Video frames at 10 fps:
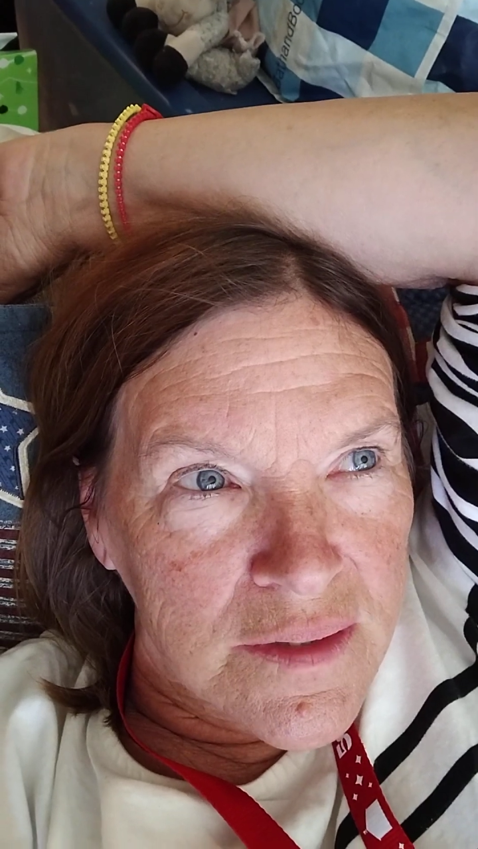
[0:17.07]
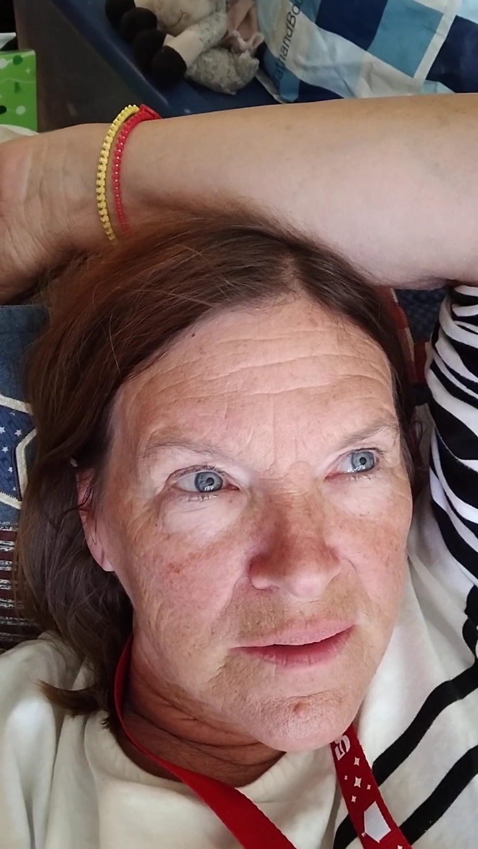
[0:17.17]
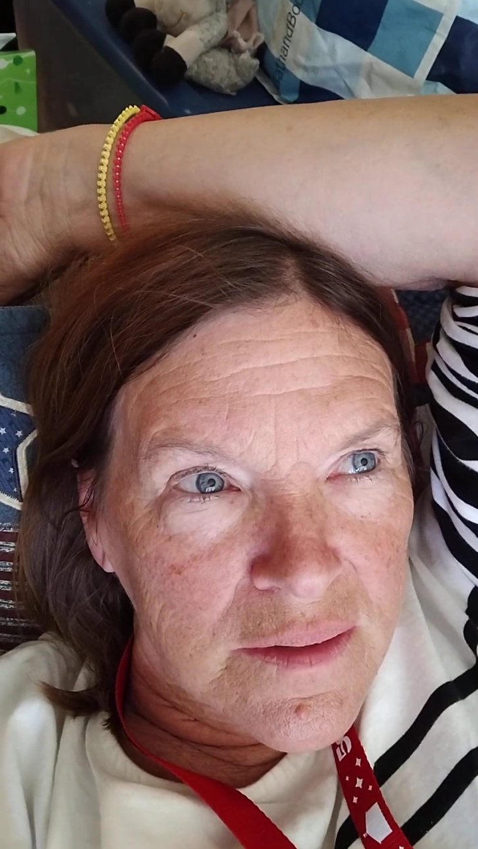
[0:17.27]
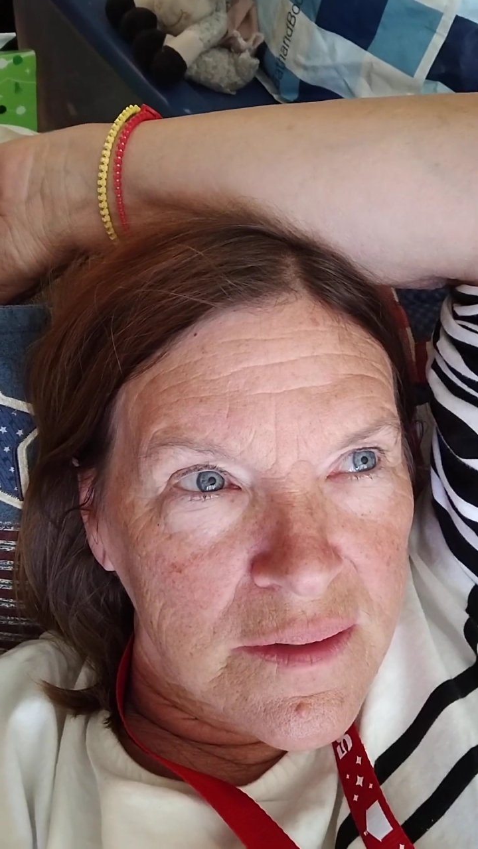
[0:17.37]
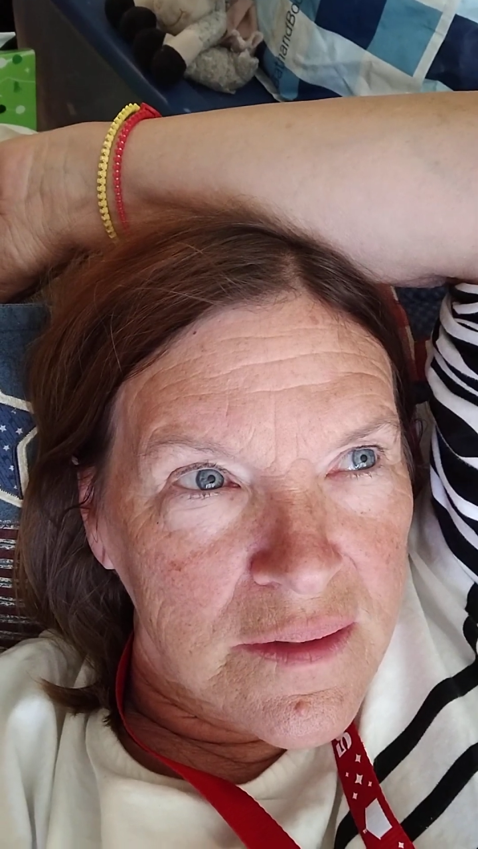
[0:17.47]

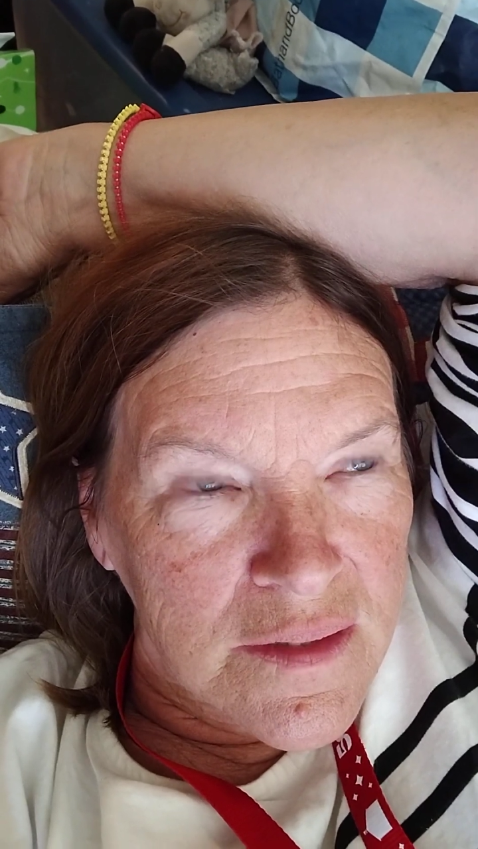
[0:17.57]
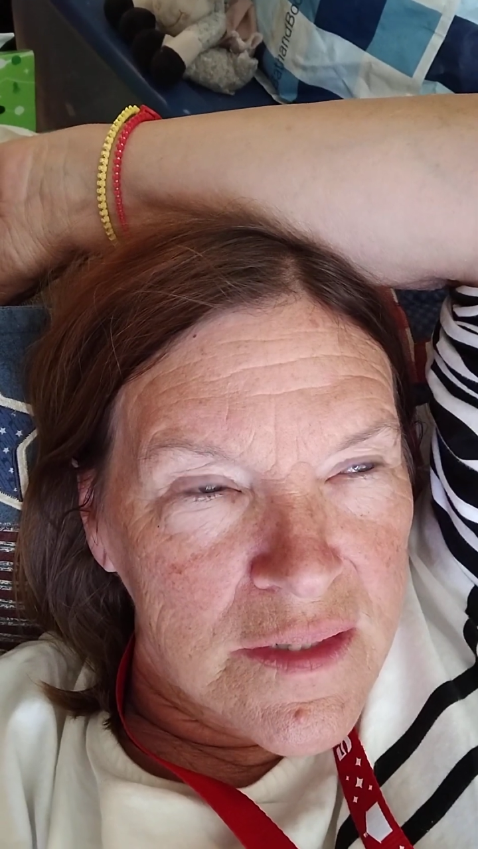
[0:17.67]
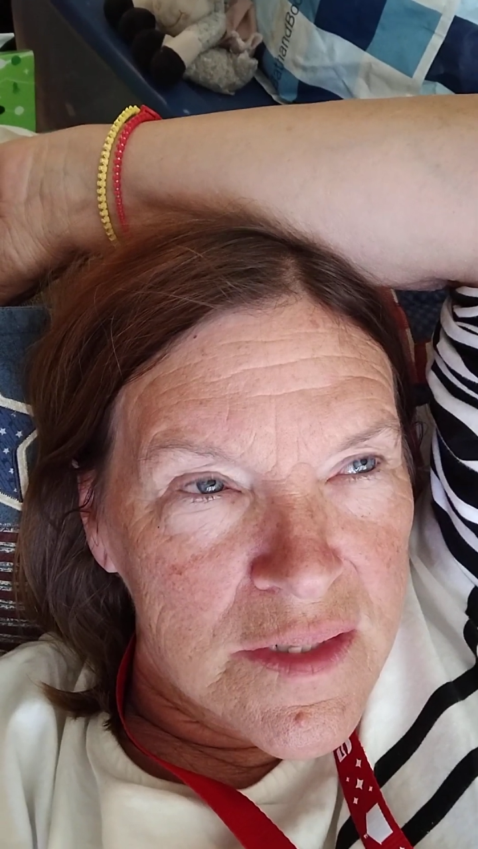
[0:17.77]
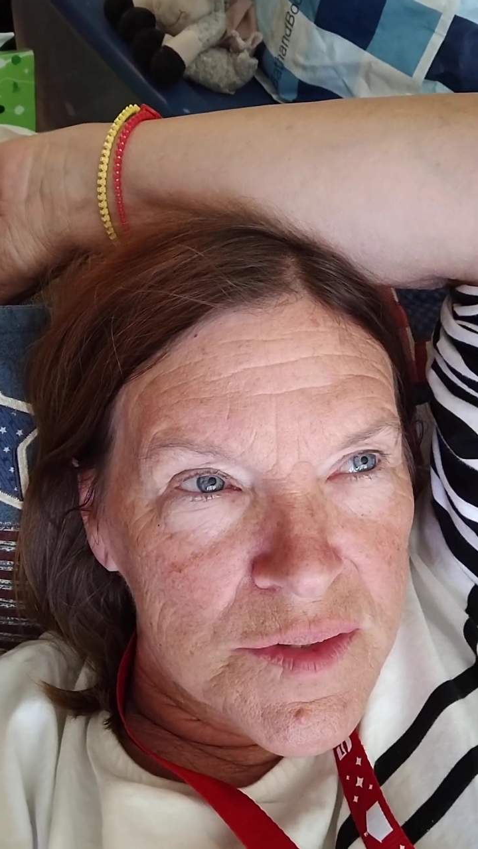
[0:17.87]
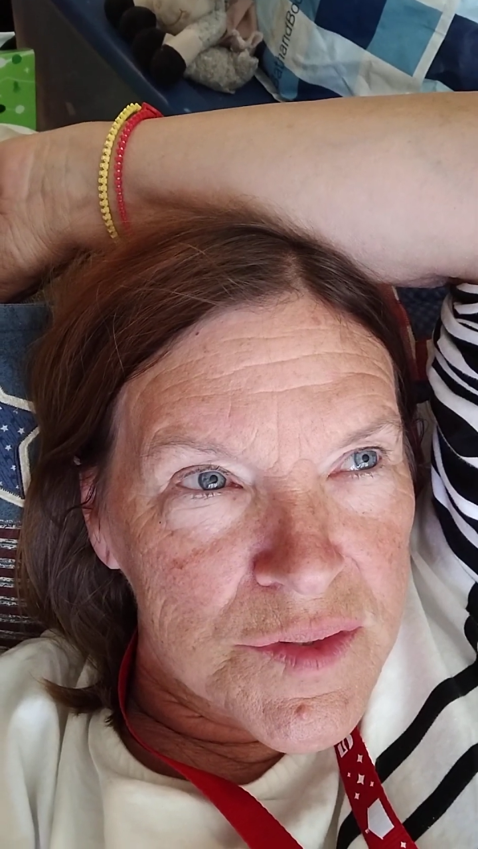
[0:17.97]
and
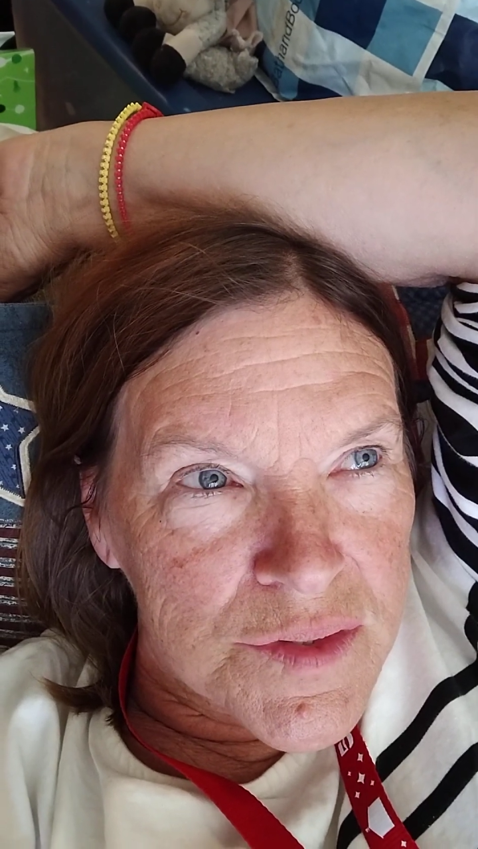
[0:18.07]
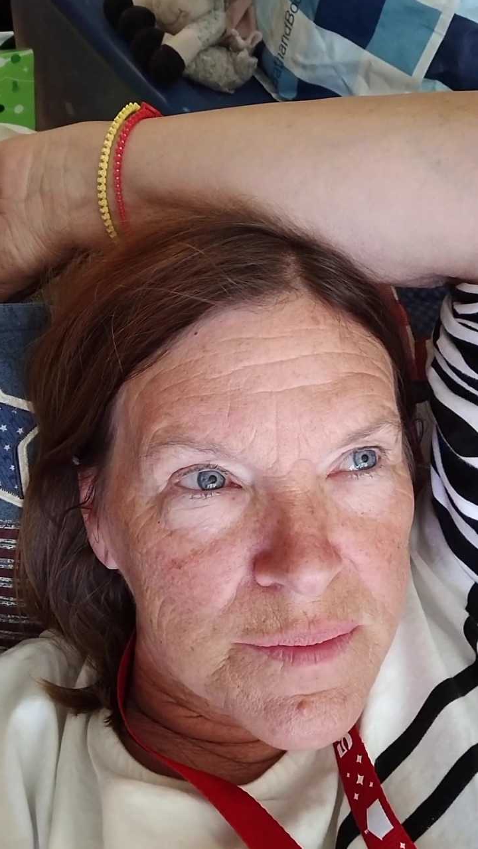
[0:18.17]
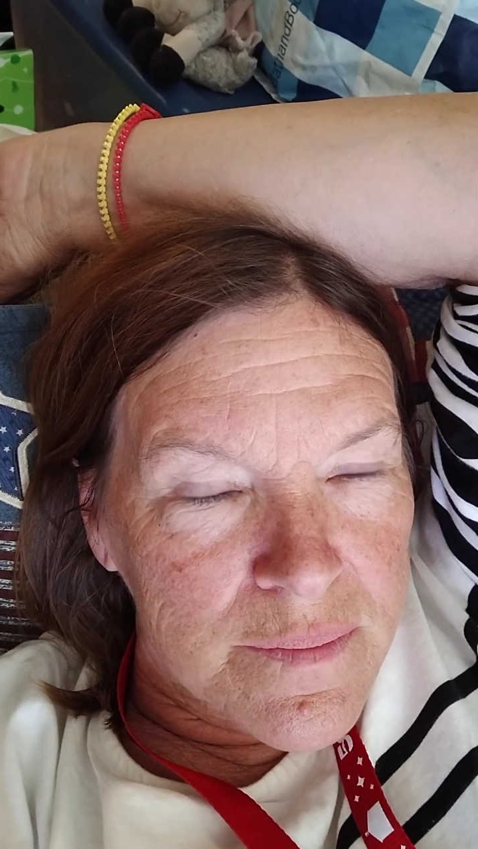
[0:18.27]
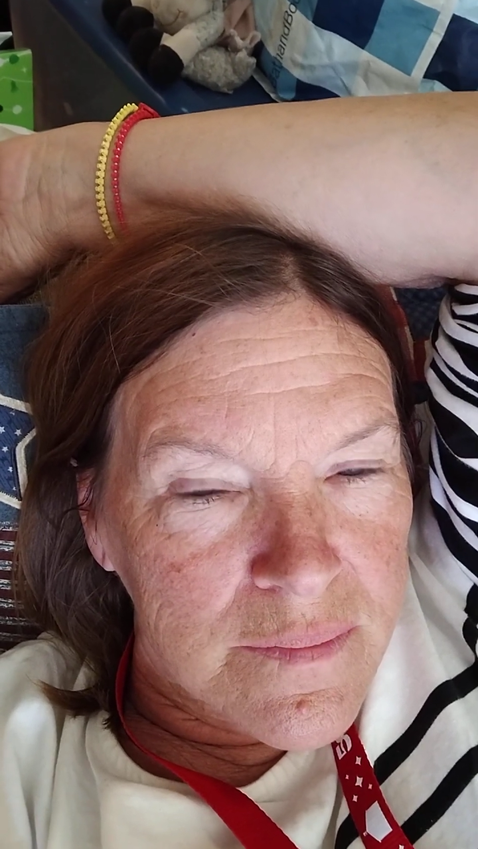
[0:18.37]
he's